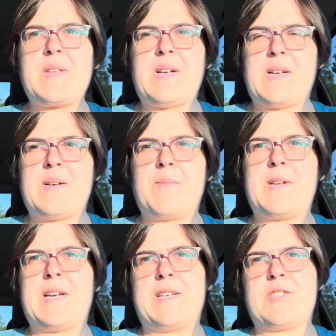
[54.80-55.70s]
um,
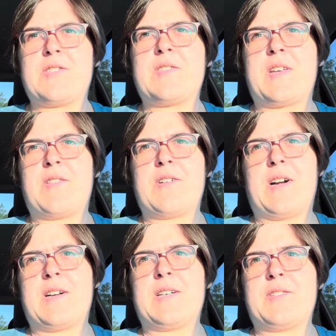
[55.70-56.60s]
and I should say there
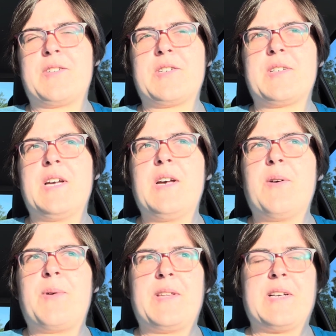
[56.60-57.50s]
are other
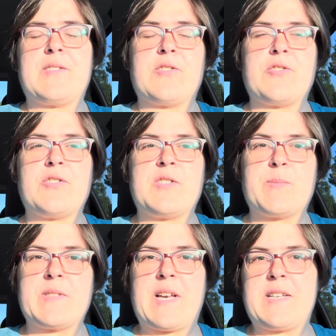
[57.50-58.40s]
weight loss surgeries
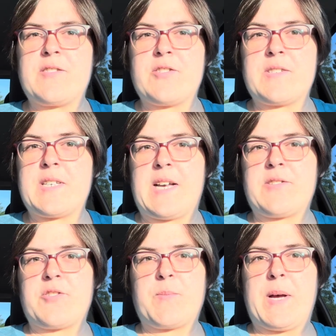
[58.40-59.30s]
besides just
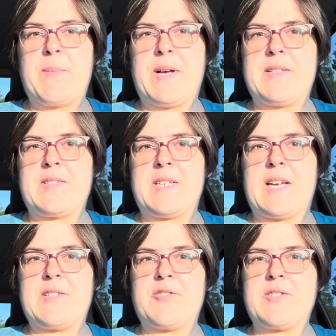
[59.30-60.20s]
gastric bypass and
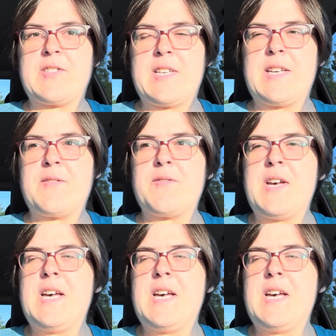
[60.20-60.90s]
gastric sleeve.